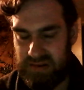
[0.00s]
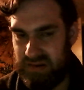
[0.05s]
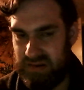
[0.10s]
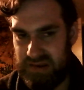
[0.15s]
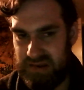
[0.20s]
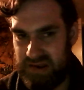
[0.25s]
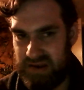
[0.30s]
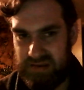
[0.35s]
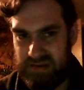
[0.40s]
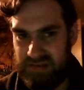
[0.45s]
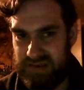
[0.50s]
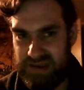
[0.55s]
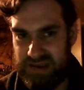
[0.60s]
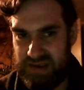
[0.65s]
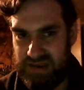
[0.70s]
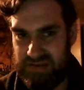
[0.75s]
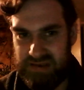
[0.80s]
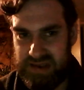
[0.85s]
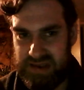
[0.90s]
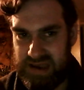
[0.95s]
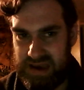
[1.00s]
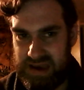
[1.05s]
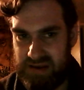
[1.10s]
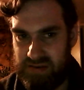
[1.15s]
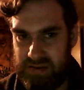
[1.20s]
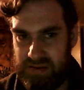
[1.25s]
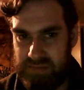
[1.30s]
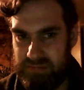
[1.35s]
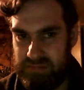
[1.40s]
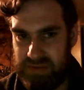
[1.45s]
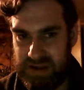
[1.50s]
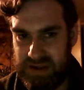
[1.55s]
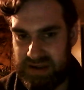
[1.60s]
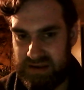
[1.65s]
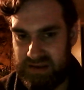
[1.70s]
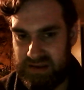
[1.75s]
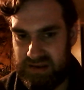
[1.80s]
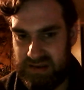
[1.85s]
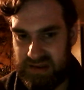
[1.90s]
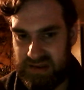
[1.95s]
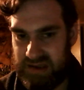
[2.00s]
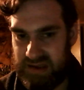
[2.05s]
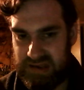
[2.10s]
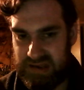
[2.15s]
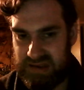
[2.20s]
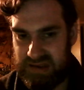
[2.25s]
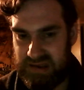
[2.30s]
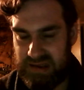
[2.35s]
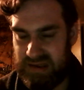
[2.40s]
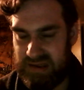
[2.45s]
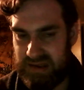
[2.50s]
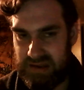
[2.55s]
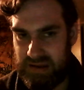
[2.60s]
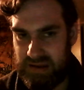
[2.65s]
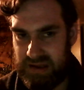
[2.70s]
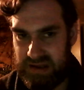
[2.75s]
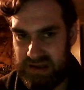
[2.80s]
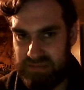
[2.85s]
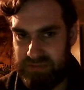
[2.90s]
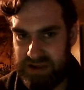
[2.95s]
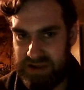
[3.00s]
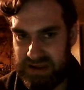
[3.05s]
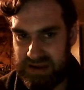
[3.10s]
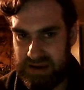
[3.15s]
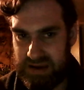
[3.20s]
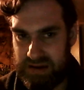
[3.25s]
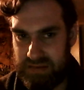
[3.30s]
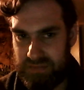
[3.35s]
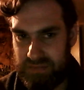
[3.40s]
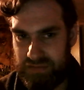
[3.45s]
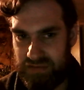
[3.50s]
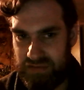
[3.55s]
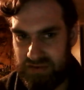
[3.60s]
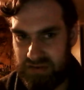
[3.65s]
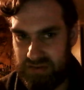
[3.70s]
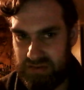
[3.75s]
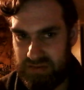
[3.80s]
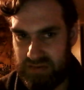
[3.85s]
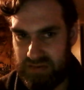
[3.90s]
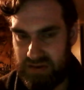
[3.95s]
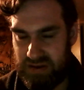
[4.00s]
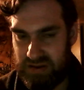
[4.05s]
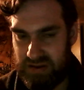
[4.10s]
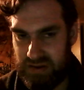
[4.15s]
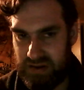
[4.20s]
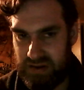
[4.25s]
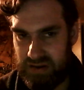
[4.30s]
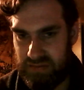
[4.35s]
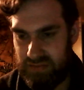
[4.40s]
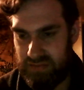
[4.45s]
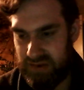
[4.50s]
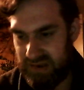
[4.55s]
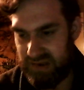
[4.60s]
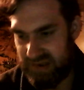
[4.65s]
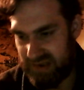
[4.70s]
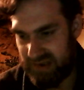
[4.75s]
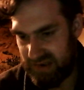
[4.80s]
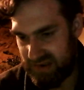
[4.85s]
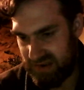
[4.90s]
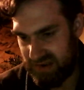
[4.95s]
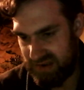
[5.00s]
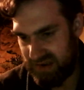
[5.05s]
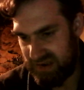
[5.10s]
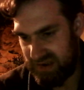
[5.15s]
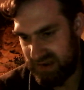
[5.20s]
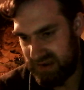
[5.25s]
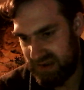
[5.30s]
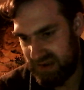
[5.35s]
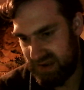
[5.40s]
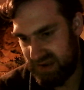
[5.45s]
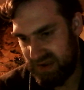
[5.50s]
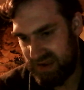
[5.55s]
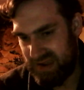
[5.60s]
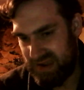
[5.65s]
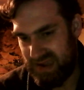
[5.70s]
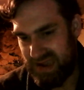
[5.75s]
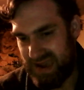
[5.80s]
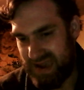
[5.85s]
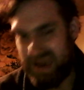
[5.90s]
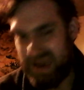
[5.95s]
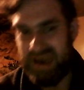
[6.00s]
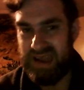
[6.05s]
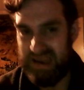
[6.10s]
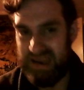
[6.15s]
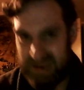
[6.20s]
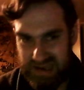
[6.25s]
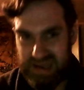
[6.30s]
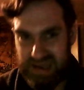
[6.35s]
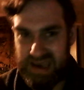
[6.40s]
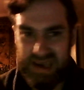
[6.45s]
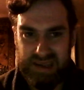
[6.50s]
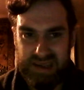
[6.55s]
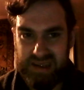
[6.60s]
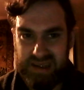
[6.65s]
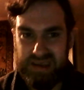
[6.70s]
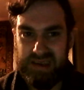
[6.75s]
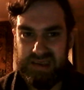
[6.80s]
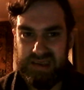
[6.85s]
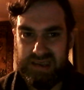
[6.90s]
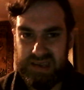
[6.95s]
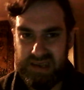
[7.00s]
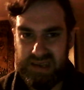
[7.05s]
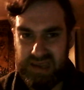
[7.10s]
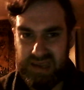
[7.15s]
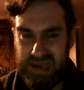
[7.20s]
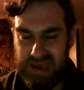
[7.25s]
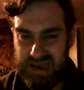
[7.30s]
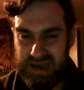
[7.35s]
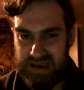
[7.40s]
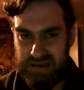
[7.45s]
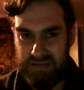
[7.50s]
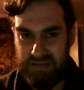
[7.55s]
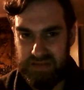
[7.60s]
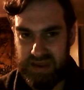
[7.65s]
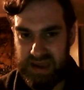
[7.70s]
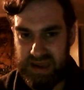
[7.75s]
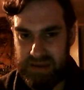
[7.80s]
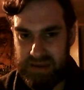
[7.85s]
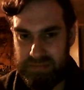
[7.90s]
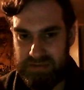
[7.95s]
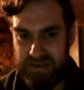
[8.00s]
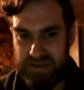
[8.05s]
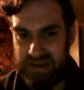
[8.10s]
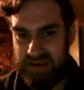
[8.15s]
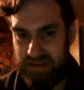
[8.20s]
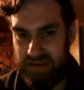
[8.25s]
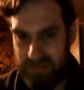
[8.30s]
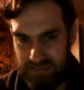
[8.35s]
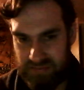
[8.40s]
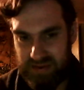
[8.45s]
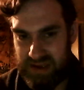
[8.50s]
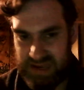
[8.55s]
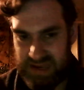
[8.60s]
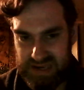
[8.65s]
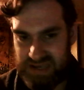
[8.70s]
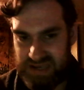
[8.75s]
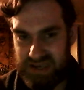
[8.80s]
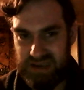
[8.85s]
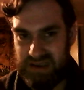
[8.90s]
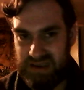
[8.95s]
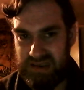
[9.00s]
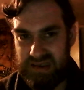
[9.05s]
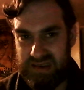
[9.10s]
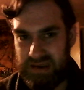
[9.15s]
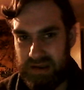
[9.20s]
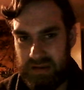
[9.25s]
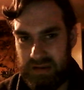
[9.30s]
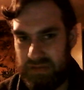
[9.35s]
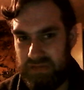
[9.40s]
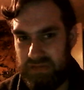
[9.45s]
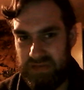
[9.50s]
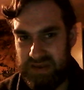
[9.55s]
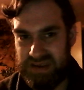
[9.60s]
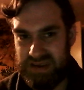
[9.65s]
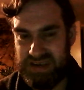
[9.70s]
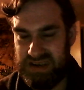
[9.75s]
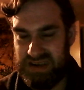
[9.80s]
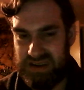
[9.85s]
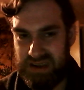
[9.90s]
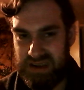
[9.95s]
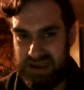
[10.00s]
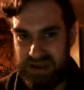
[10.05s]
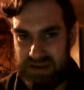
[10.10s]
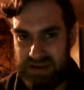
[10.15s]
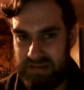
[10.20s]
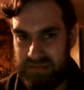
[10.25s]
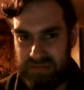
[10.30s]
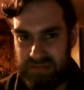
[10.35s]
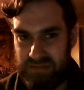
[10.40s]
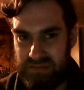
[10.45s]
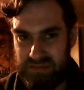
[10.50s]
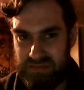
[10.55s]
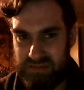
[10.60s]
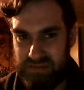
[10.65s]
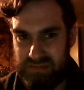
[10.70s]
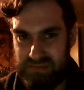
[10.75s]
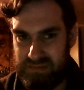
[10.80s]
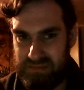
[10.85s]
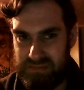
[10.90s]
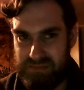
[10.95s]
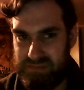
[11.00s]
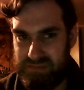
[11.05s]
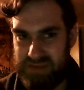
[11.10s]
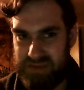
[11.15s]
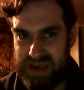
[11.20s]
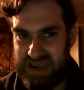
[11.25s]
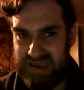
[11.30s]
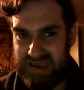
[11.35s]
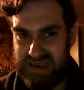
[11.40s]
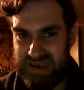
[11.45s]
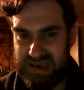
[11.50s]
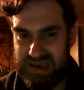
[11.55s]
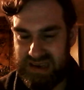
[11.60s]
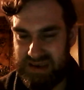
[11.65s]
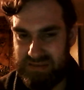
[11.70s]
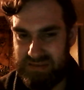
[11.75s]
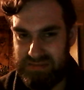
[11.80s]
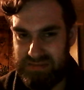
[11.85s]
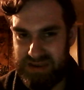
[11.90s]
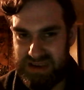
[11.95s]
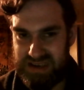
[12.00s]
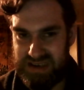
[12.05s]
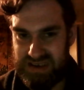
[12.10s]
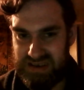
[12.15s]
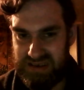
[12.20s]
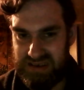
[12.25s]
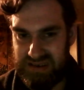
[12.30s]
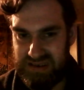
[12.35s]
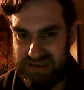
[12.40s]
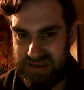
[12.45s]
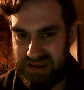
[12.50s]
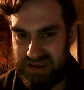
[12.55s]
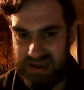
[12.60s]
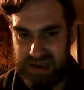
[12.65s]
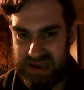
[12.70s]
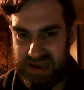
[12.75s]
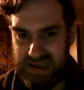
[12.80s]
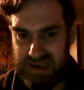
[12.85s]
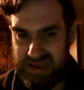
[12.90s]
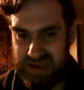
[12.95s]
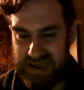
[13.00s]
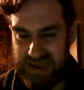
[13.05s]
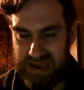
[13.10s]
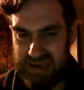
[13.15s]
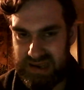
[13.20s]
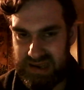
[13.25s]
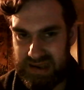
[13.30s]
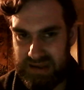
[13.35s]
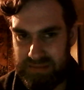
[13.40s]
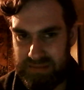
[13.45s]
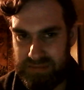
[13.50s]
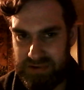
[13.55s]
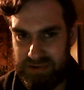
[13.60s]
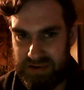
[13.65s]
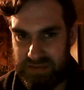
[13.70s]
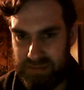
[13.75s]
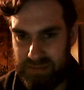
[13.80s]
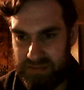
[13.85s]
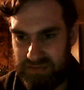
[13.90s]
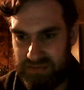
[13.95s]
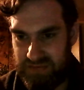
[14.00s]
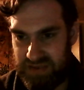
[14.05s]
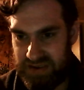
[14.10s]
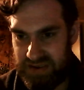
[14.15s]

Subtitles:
don't tell him, because he's been going through a lot recently, and that leads to the end of the episode where she's officially made it her mission to get to the bottom of the